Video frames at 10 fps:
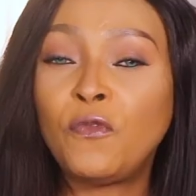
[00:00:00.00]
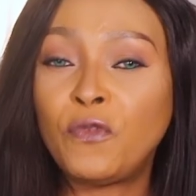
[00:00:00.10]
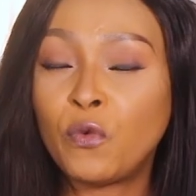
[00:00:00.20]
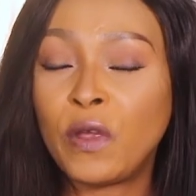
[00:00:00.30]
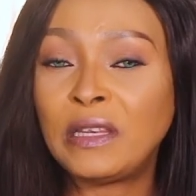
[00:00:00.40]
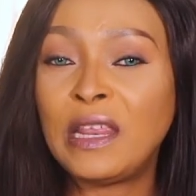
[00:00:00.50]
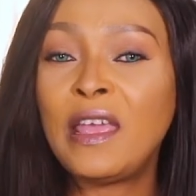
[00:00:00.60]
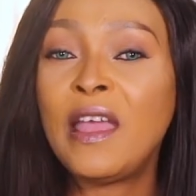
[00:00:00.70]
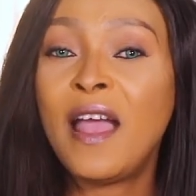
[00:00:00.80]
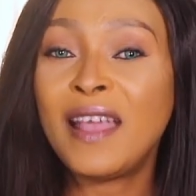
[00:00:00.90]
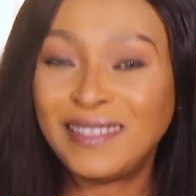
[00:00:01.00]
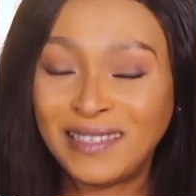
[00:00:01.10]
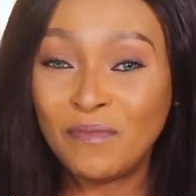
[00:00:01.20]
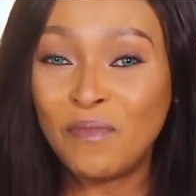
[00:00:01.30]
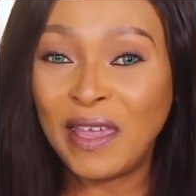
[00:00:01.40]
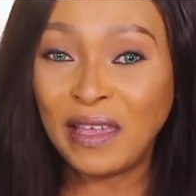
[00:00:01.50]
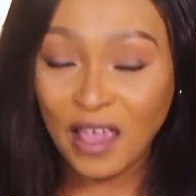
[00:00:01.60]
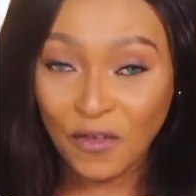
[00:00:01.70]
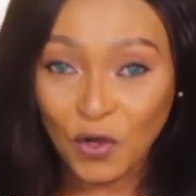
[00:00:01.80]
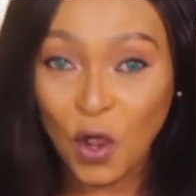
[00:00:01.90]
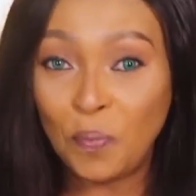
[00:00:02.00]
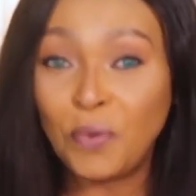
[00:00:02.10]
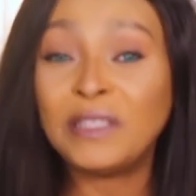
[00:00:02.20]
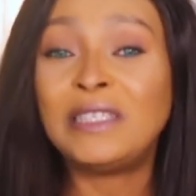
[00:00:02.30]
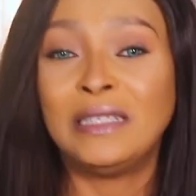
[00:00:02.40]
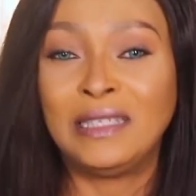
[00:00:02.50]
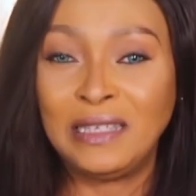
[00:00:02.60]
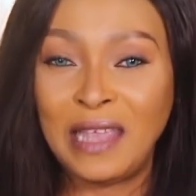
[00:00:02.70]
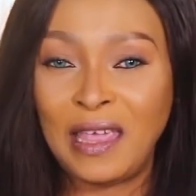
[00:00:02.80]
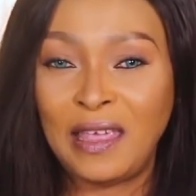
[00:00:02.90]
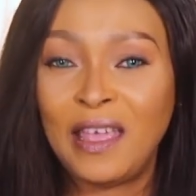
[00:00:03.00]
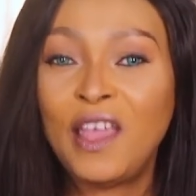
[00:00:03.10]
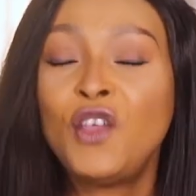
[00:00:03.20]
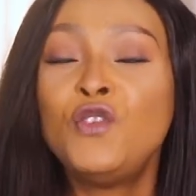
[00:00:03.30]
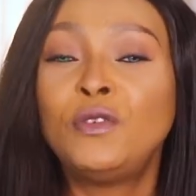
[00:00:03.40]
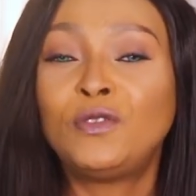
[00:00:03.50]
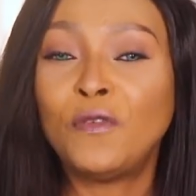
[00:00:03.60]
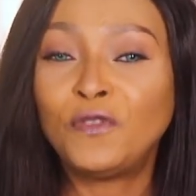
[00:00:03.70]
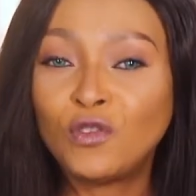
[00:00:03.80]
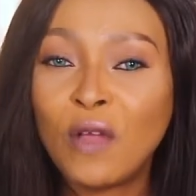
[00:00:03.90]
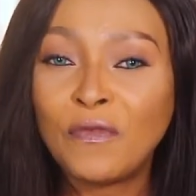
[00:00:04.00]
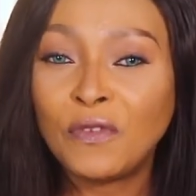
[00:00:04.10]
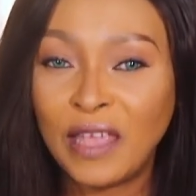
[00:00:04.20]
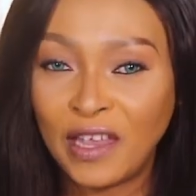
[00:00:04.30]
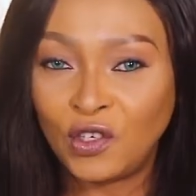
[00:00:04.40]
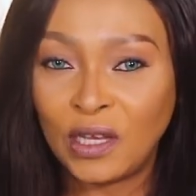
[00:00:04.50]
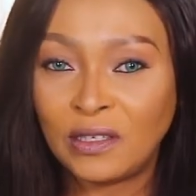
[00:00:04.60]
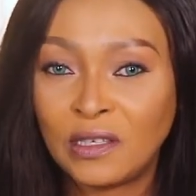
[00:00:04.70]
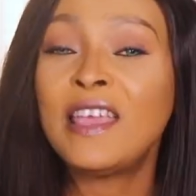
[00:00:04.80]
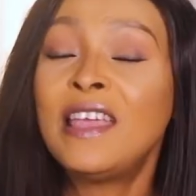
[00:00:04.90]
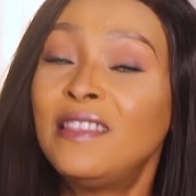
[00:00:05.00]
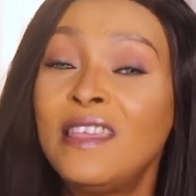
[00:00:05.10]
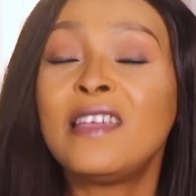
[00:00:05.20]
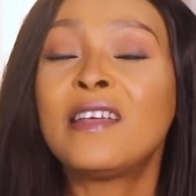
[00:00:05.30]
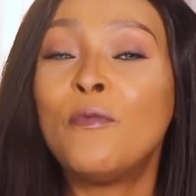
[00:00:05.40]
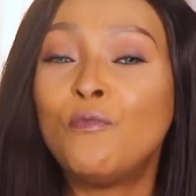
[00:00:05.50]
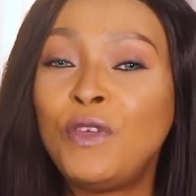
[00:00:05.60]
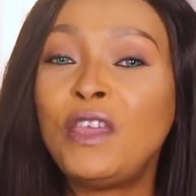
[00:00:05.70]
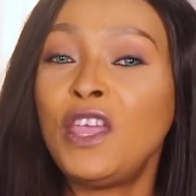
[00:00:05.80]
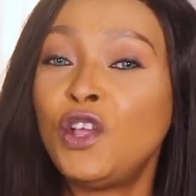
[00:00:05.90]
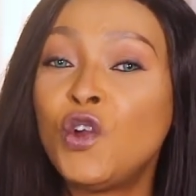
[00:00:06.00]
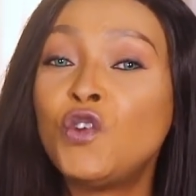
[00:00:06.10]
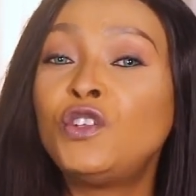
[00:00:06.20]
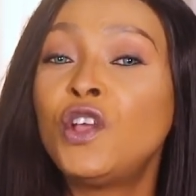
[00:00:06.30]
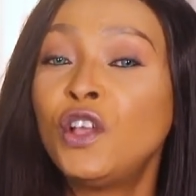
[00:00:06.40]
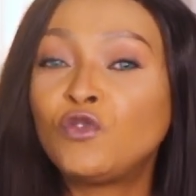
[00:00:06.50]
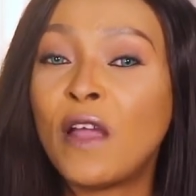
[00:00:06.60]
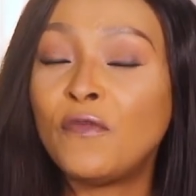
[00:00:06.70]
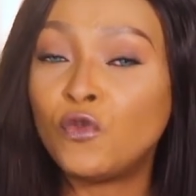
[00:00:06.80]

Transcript: frequently i still make even up until today use of travel agents they can be a good travel